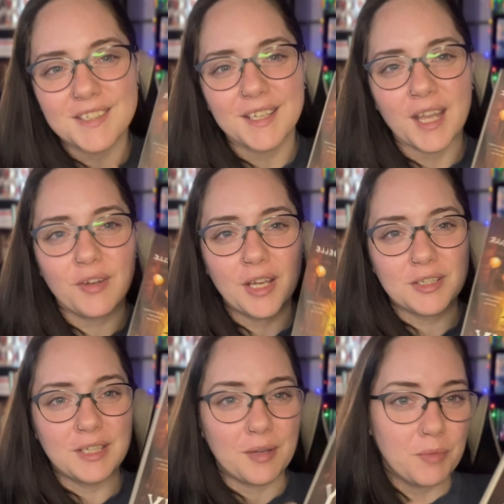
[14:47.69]
Like, I've
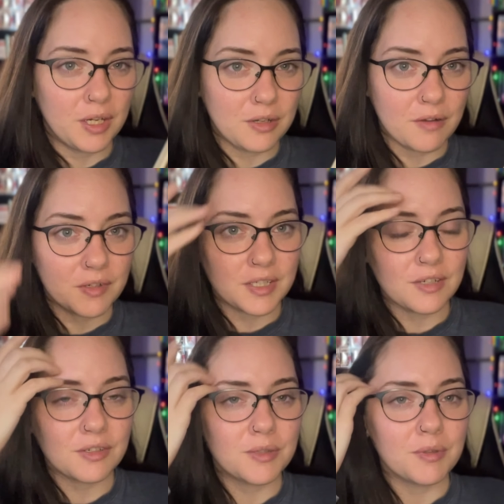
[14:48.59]
actually had many
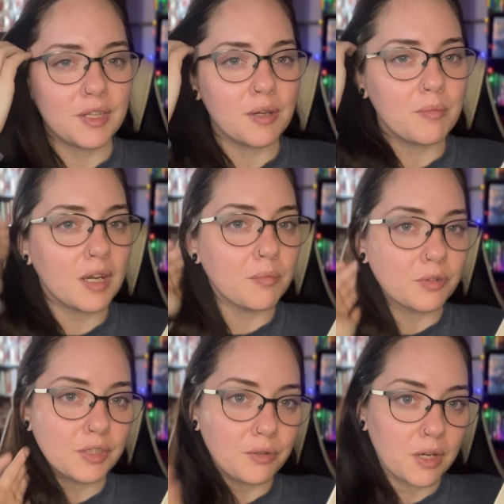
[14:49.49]
conversations with them, and I'm
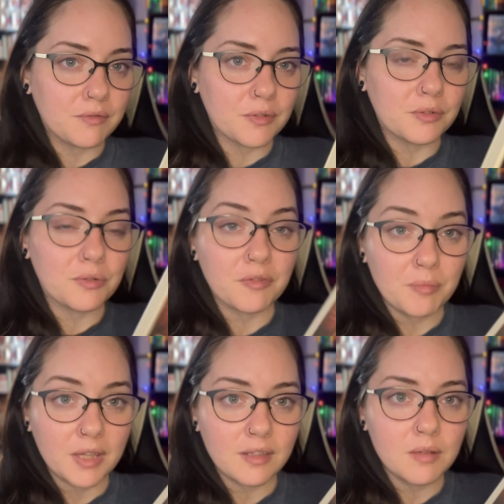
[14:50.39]
really grateful to have
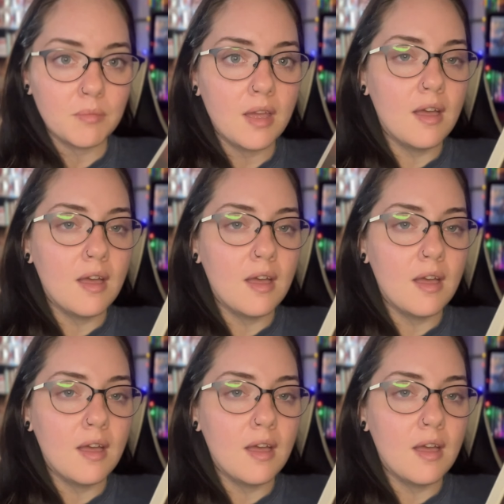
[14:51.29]
met them.